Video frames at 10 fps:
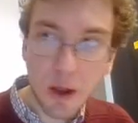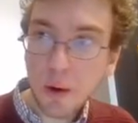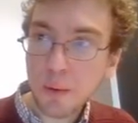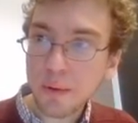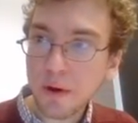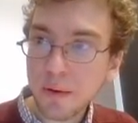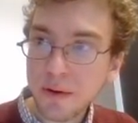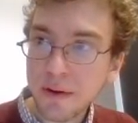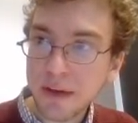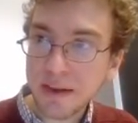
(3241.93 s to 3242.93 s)
Oh,
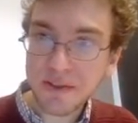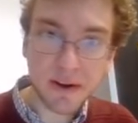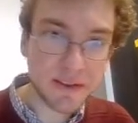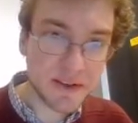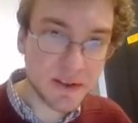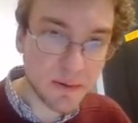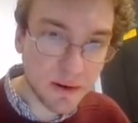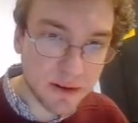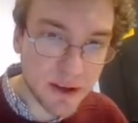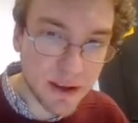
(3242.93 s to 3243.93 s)
good. Yeah, sorry, this is
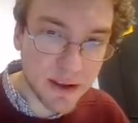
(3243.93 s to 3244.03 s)
wrong.